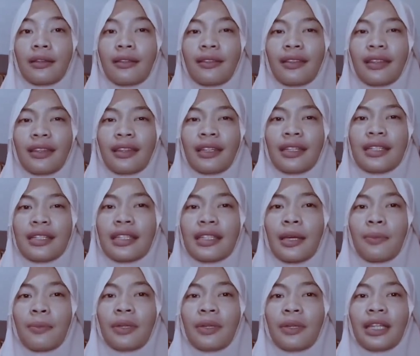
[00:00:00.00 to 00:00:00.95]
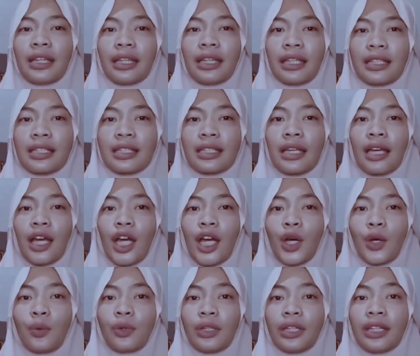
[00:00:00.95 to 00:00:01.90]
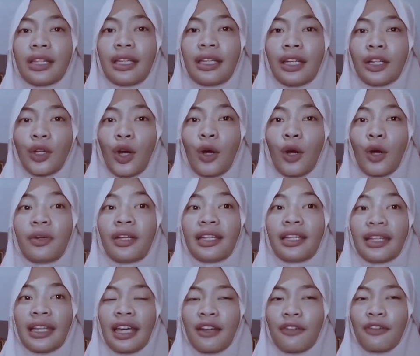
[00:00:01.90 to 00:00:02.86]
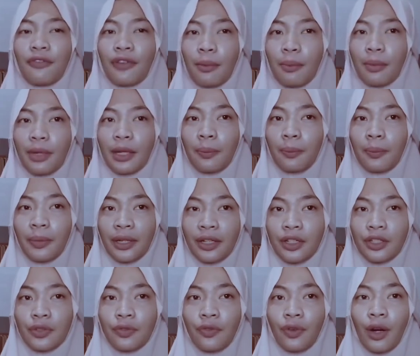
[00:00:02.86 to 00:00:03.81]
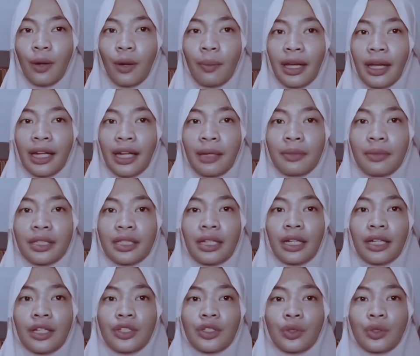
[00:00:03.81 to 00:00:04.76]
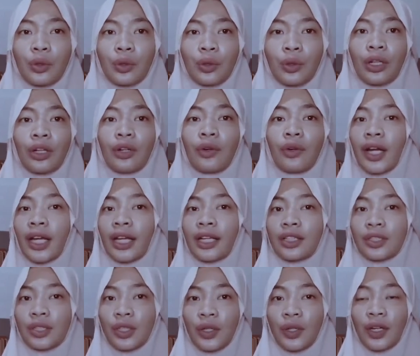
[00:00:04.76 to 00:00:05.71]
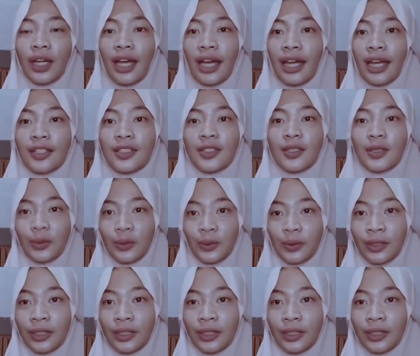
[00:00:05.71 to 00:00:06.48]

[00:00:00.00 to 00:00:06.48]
disabilities with their community and family peers from elementary school right through high school.